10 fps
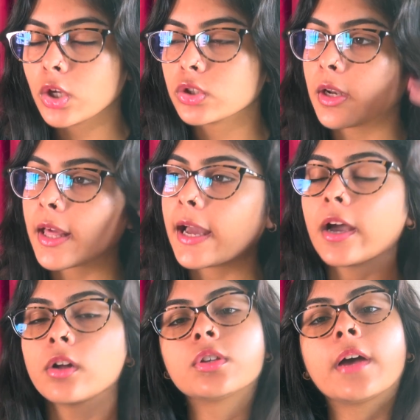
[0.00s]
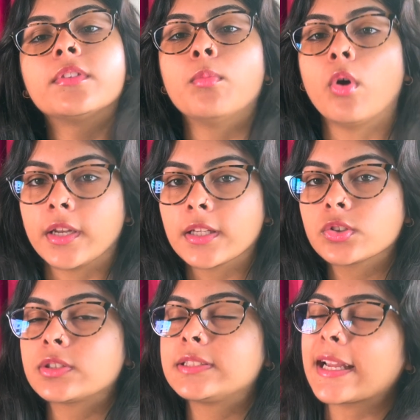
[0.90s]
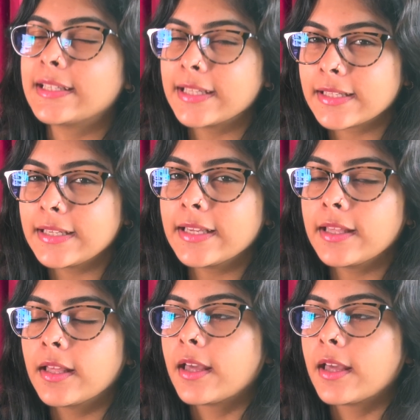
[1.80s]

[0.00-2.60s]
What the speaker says: so like I also have the morning, so technically